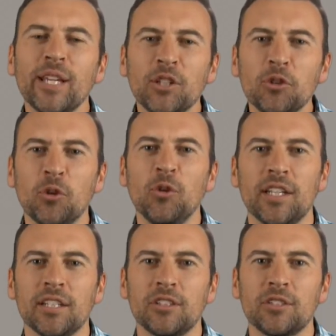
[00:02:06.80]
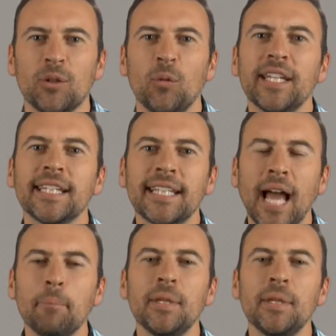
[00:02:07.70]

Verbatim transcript: we can do this. We can come